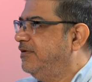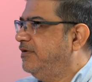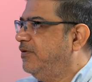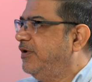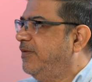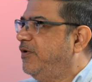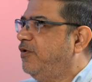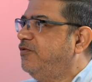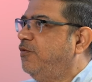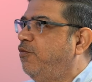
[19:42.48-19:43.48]
Mm. Okay,
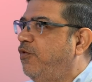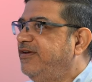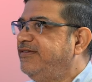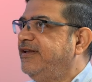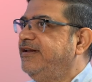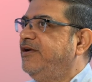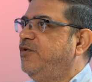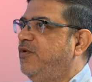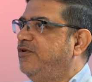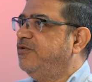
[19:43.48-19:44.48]
because the worst thing that
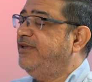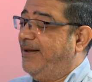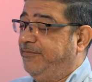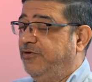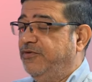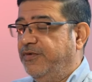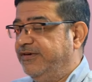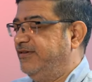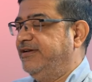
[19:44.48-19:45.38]
you want to do, the absolute worst